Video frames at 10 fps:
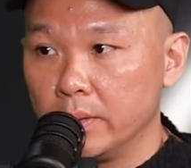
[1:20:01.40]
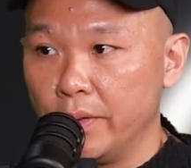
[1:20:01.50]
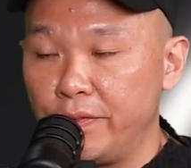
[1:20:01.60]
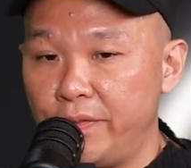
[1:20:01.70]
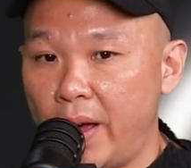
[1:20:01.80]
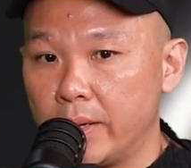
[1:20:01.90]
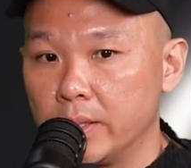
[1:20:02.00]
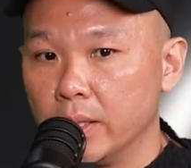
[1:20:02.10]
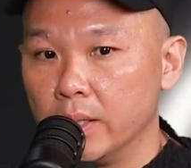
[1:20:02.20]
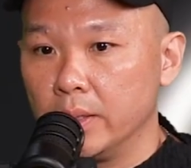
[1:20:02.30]
The
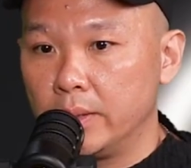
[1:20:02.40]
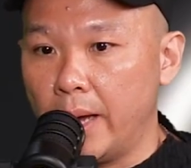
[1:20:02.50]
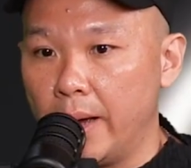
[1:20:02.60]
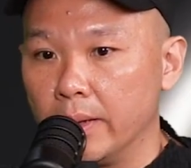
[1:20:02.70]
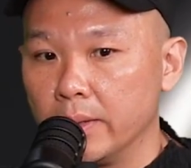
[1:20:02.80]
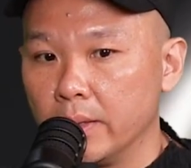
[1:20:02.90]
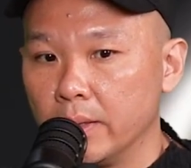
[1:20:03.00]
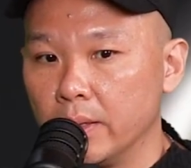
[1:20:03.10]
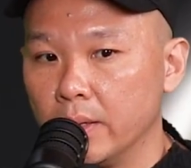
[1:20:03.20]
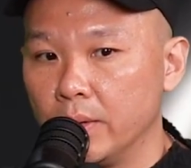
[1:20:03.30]
fact that
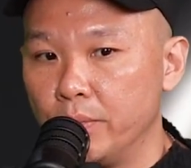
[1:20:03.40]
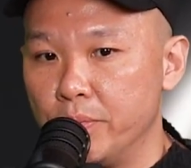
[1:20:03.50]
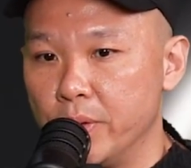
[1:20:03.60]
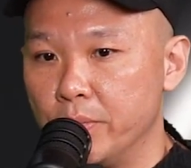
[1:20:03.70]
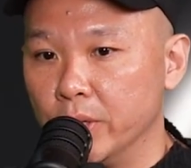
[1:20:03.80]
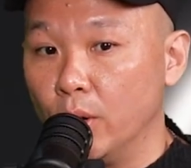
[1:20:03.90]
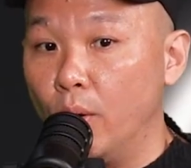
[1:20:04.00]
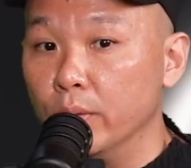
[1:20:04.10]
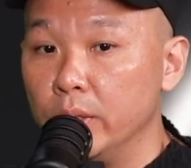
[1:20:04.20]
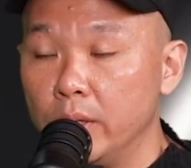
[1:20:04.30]
we were the
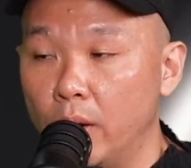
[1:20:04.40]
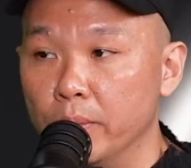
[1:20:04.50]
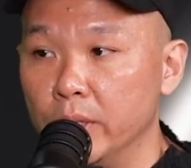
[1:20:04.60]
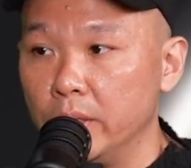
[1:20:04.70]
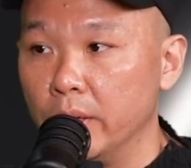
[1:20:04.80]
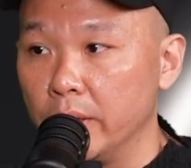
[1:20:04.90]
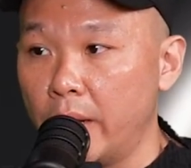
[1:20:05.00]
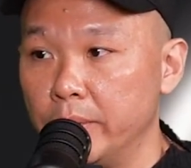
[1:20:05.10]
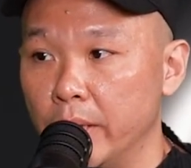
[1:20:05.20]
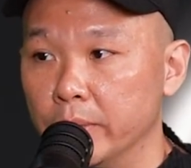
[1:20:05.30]
only community on a
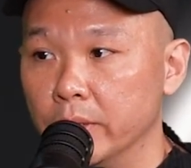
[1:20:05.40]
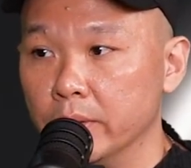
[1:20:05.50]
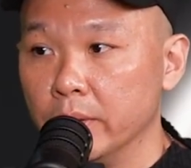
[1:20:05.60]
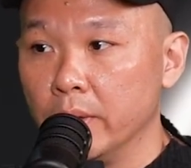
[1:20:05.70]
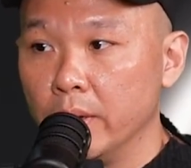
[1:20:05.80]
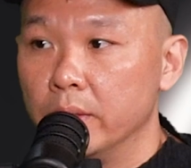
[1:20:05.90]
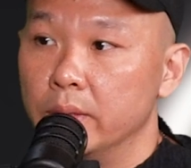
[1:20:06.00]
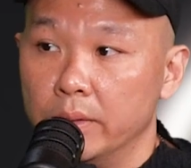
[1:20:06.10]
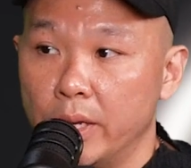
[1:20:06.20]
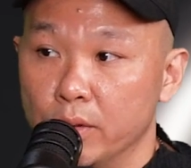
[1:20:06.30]
cap table.
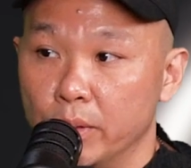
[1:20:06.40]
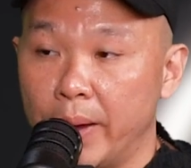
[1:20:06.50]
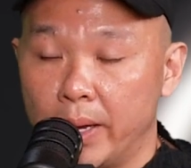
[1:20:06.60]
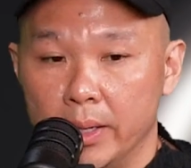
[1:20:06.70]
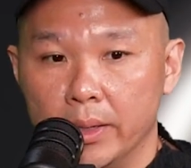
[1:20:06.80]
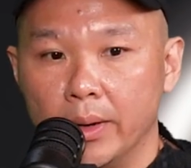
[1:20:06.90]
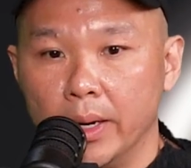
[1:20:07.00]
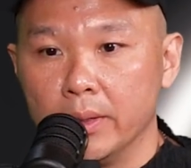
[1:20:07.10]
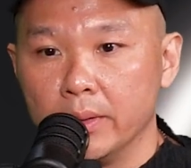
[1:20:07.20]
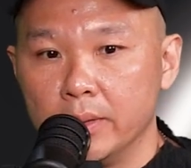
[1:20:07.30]
Now that you look back at it,
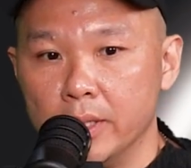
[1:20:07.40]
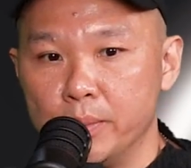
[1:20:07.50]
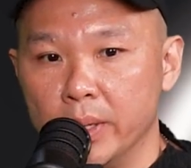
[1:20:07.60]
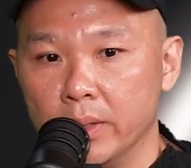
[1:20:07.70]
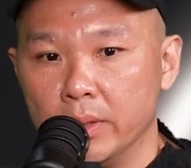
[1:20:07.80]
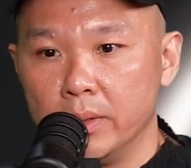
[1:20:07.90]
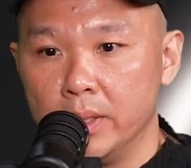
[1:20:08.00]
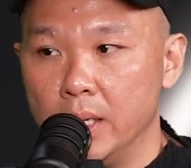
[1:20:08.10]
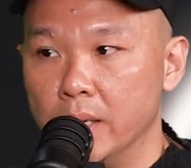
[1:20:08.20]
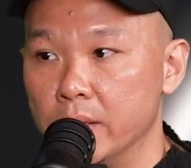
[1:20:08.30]
right? It's been
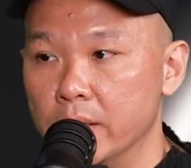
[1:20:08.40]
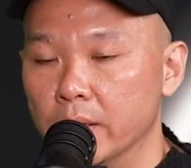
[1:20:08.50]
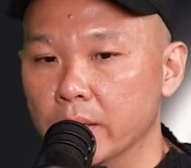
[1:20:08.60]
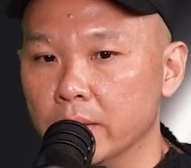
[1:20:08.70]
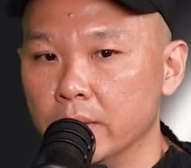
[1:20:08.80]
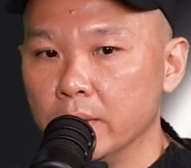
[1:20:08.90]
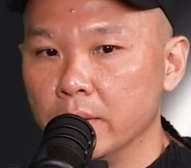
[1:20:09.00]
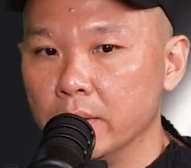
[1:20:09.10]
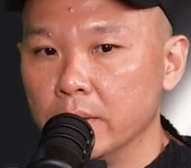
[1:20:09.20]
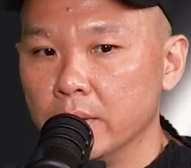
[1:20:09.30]
nearly a year.
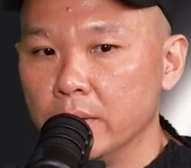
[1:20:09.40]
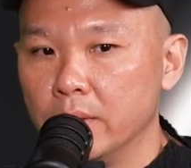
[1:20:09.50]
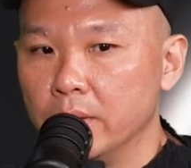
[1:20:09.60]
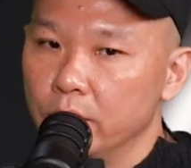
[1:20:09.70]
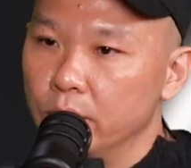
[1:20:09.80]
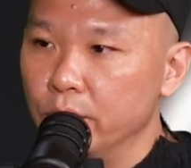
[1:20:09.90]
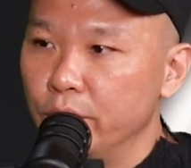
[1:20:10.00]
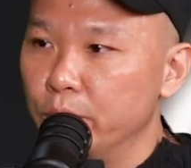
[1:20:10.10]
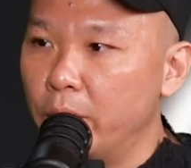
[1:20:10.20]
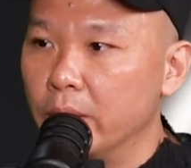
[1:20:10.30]
Don't you
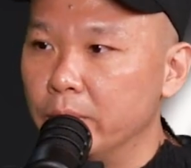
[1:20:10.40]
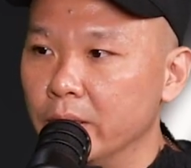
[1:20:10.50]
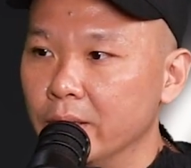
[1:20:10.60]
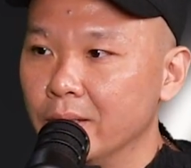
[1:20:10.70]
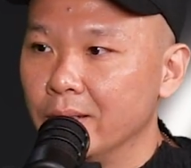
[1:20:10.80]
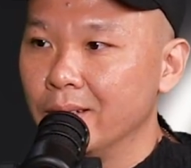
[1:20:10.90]
feel proud about it?